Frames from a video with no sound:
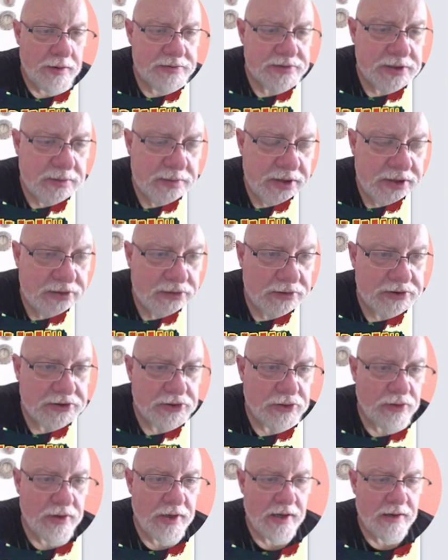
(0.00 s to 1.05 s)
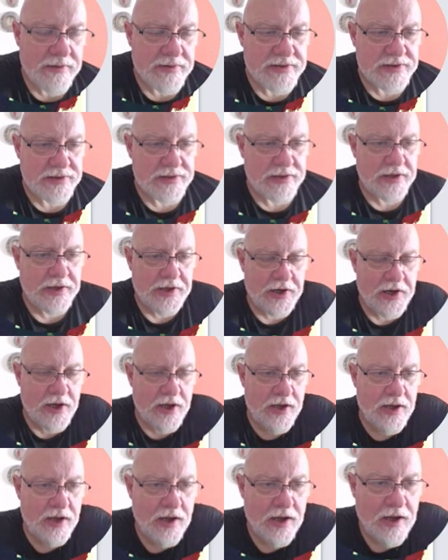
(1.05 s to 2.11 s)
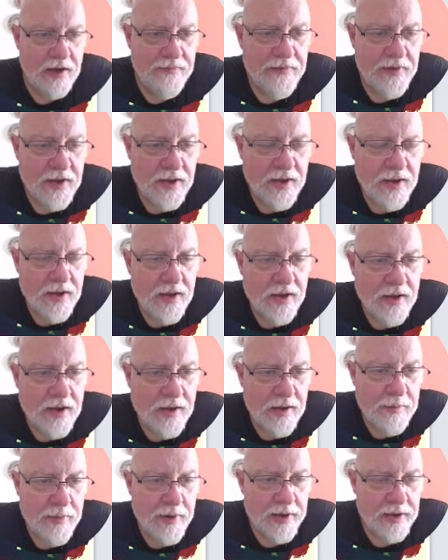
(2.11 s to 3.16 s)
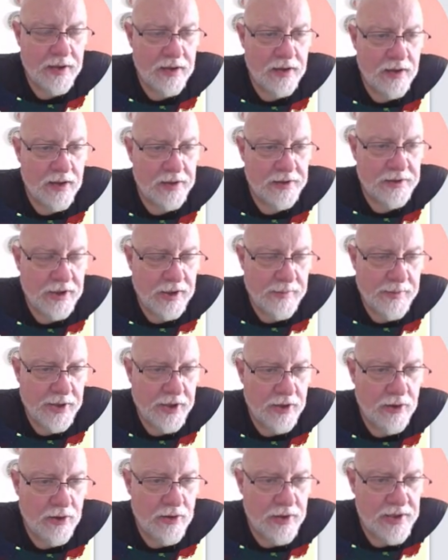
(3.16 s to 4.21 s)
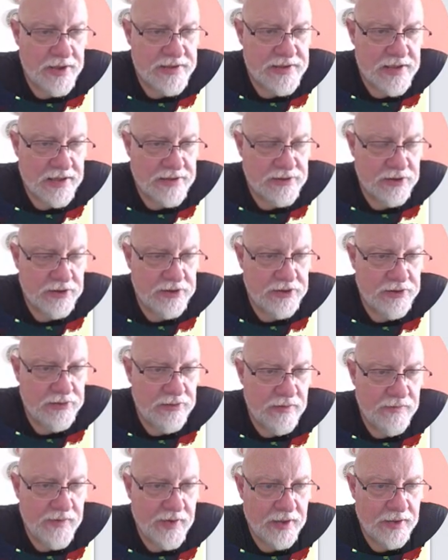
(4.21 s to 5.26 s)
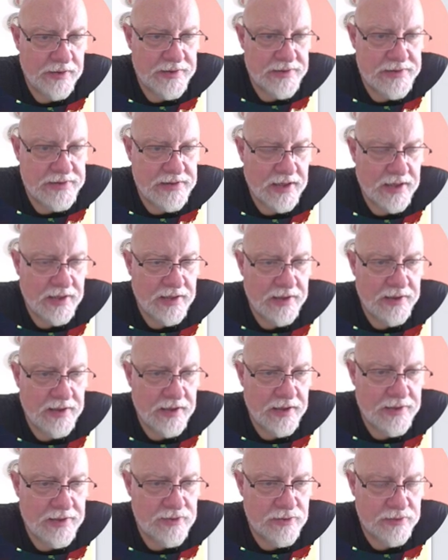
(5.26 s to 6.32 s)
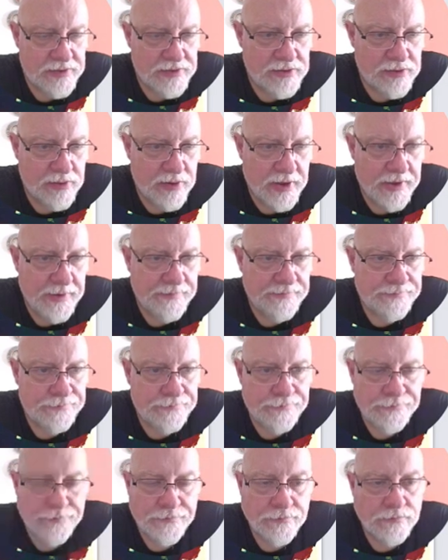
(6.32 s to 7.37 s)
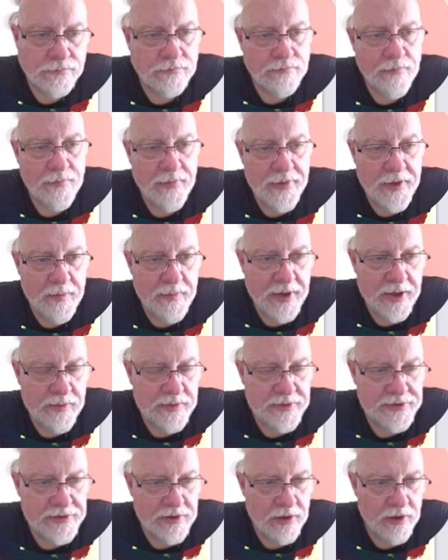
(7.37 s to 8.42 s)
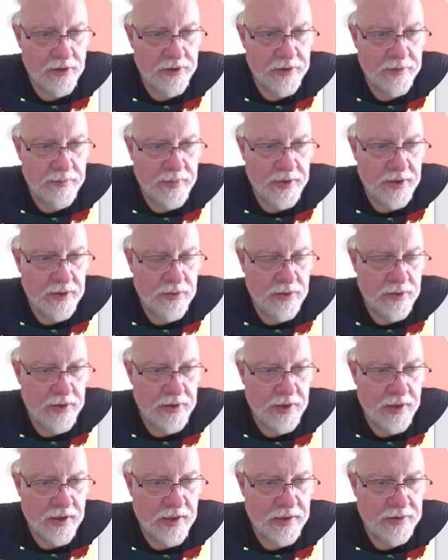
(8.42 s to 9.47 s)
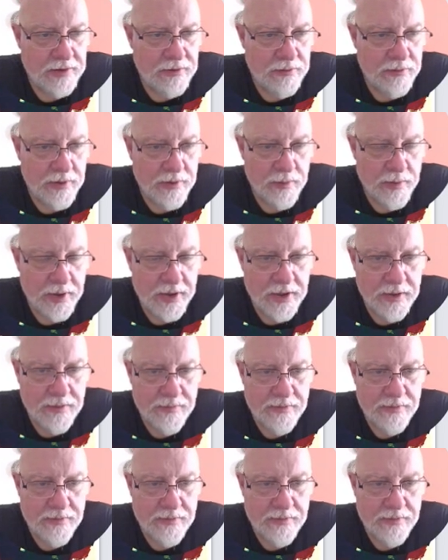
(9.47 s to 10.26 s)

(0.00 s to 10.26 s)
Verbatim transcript: it was going to be a short story. I was just going to knock it off. I bought it a long time ago. It's actually two novellas and a short story. The main one's called Me Hood. I do want to read it,